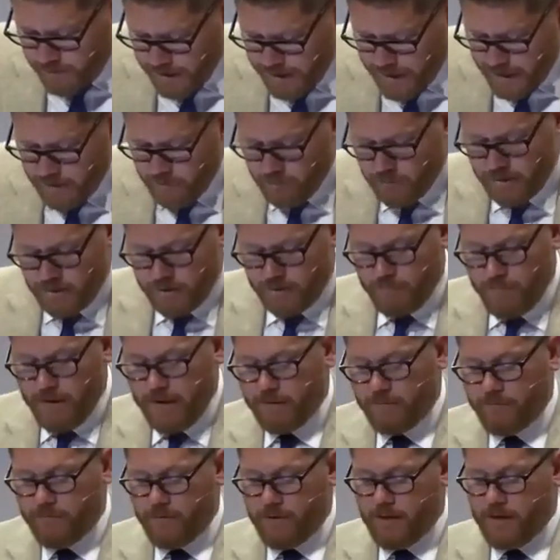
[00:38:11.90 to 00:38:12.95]
and had
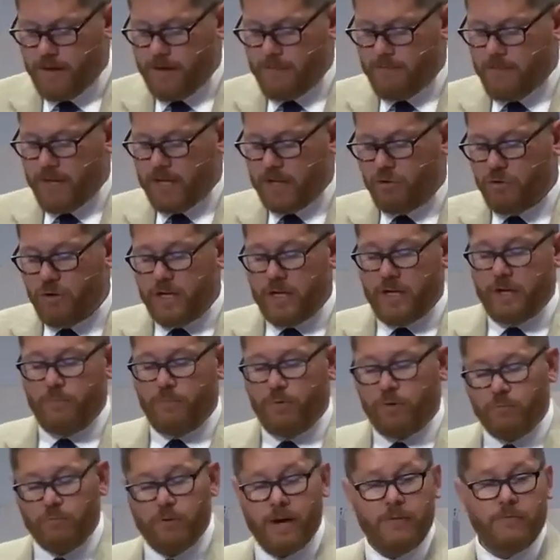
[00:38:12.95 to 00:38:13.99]
respect for him. They treated him
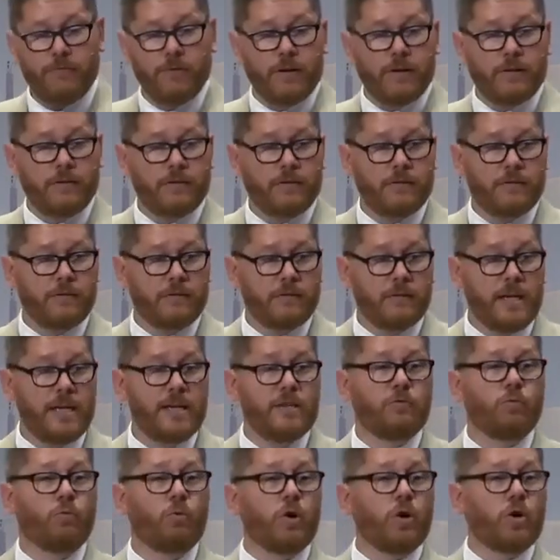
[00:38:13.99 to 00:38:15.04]
with reverence.
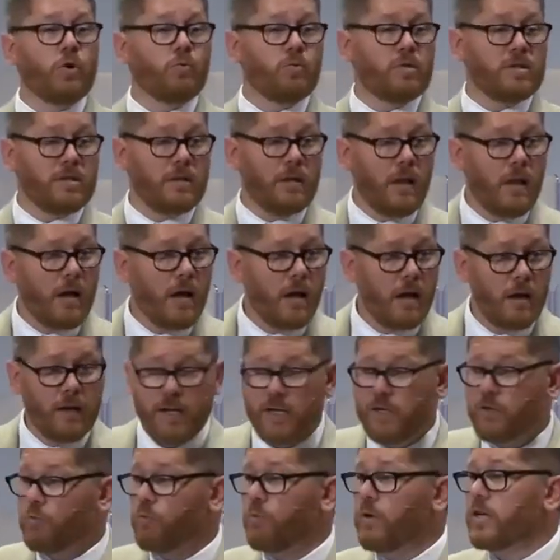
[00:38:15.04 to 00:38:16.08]
His word was law,
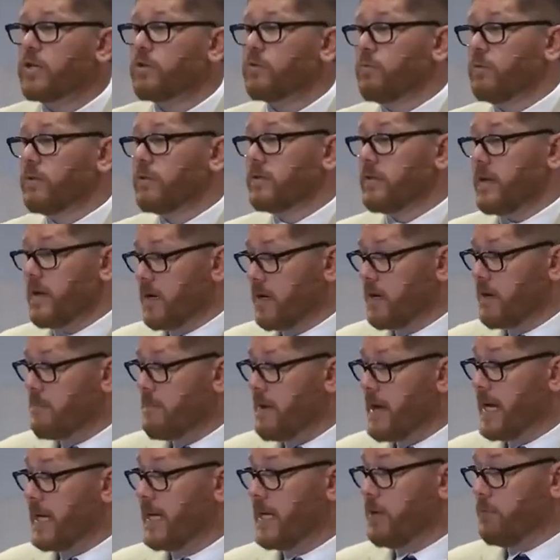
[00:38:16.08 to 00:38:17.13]
his wish was their
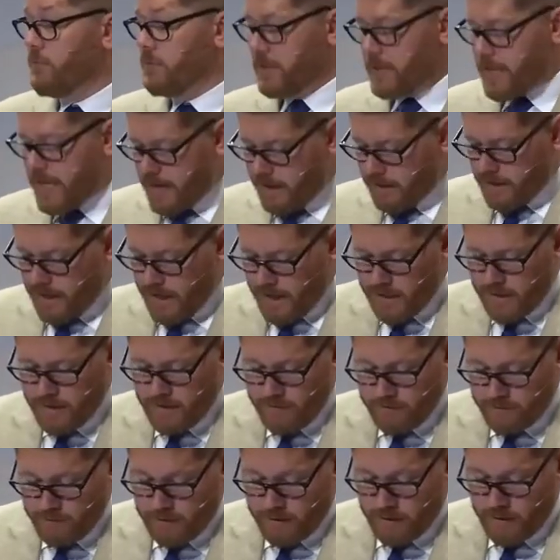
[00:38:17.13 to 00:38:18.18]
command. He was that kind
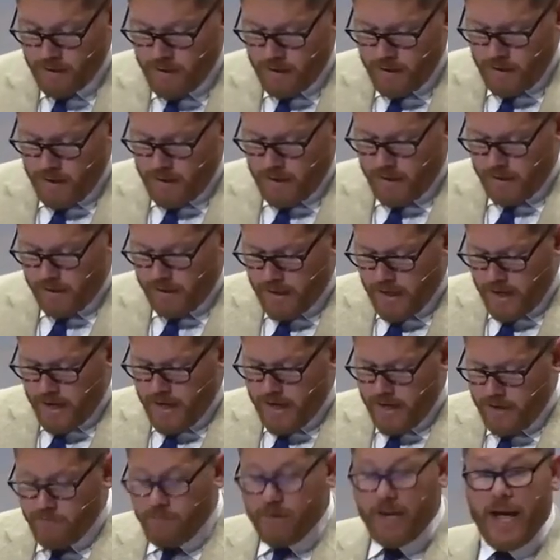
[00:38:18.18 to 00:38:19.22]
of a, a guy,
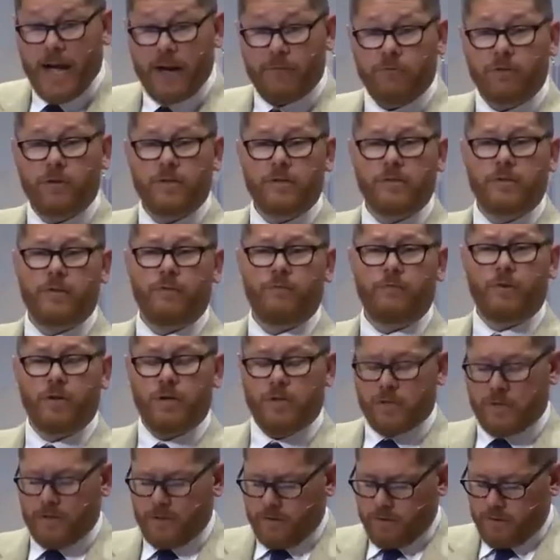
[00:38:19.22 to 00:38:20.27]
even after his
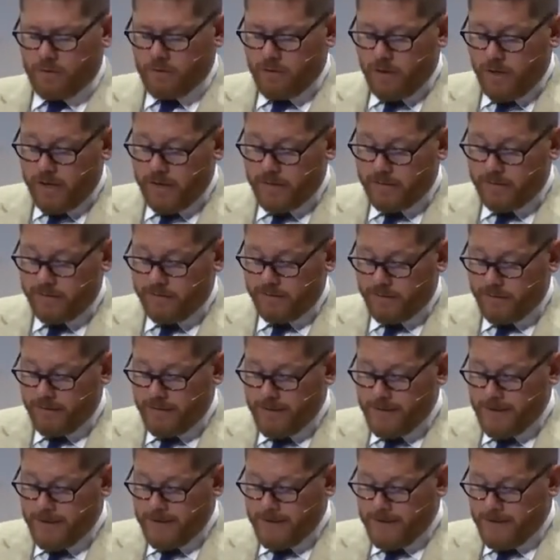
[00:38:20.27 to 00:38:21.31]
conversion to Christ.
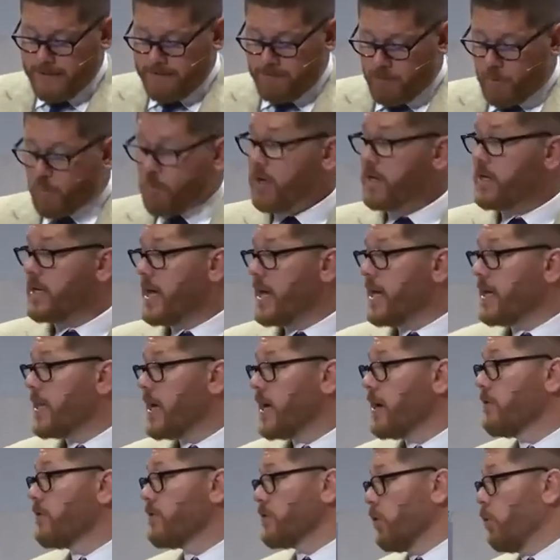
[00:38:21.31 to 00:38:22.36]
One day
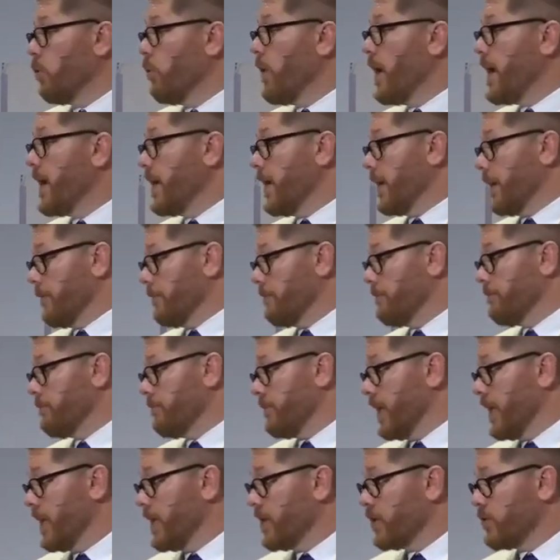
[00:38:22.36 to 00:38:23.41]
there was a wedding,
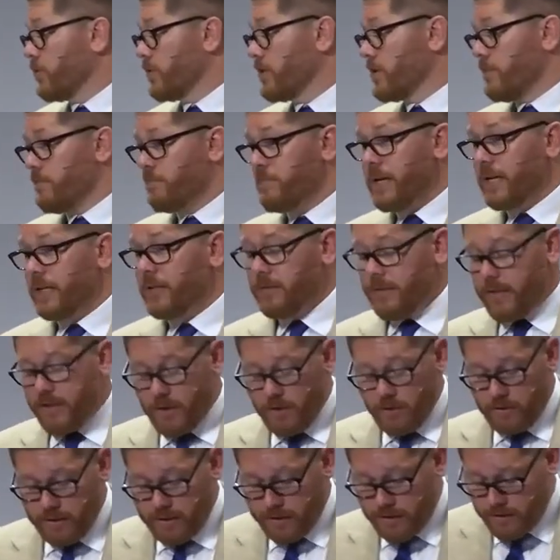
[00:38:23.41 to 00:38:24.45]
and this was a big
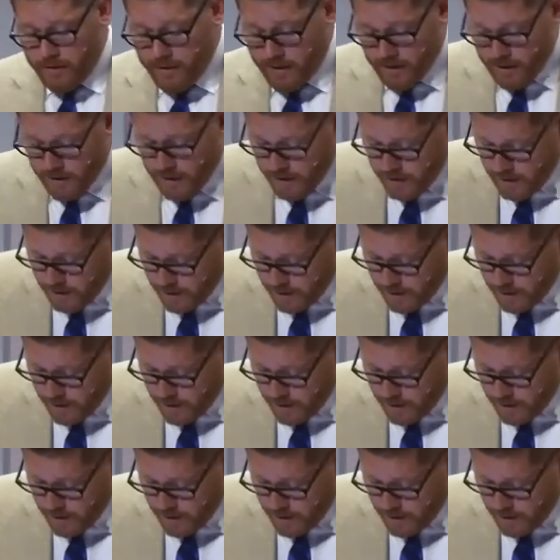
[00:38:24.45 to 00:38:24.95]
deal in their,